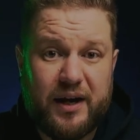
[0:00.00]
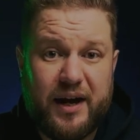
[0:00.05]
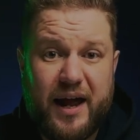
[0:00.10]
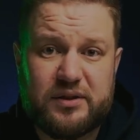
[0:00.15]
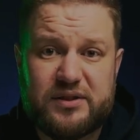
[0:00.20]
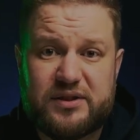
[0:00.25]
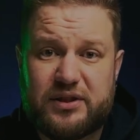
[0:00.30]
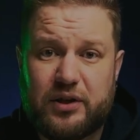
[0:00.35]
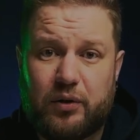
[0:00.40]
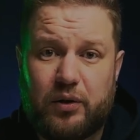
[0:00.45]

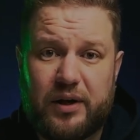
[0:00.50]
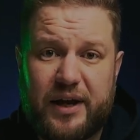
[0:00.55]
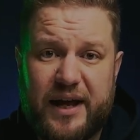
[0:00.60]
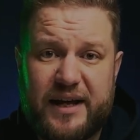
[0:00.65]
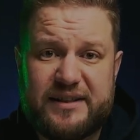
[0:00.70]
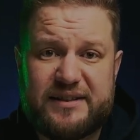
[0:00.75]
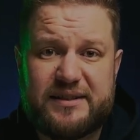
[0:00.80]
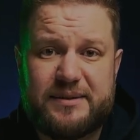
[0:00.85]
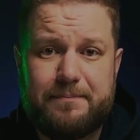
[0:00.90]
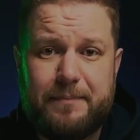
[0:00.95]
So
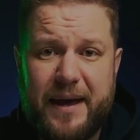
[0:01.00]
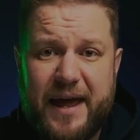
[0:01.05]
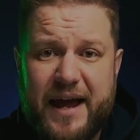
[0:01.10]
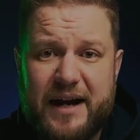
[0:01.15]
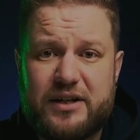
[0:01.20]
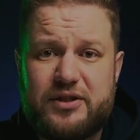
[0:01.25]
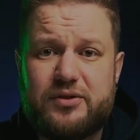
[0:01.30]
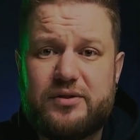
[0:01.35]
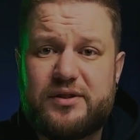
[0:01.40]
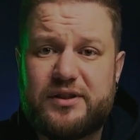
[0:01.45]
let's
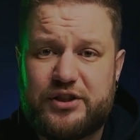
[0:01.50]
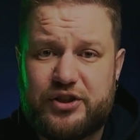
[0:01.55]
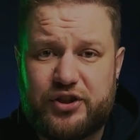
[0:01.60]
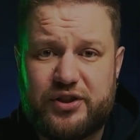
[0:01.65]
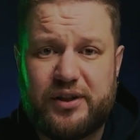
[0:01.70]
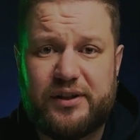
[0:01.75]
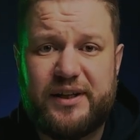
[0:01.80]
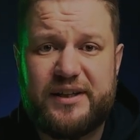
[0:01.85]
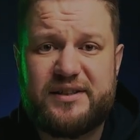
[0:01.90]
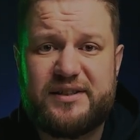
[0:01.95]
back to
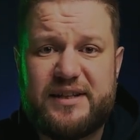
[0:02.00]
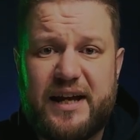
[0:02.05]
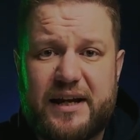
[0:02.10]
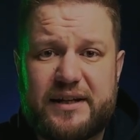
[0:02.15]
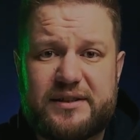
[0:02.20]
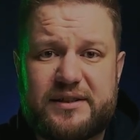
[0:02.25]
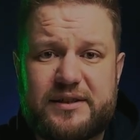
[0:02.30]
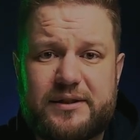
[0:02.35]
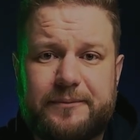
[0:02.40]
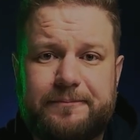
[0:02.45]
digital
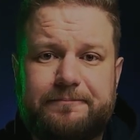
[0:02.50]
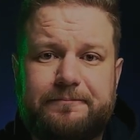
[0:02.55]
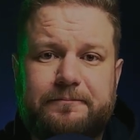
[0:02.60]
assets.